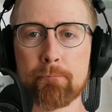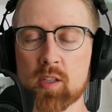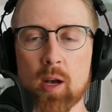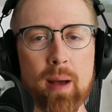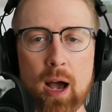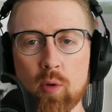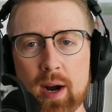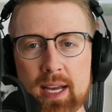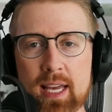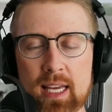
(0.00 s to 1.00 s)
somehow
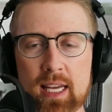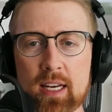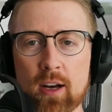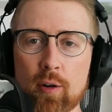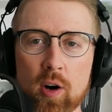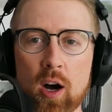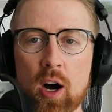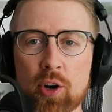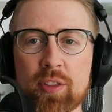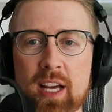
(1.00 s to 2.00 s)
raking in over
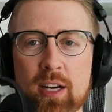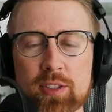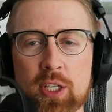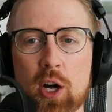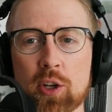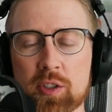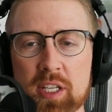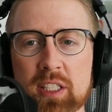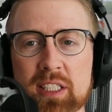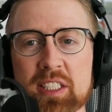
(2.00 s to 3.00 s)
$100,000
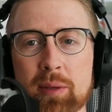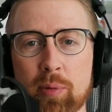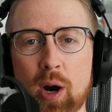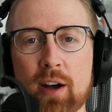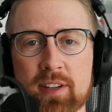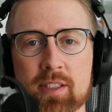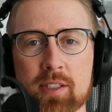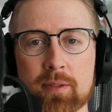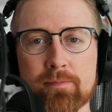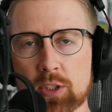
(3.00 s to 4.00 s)
in illicit profits.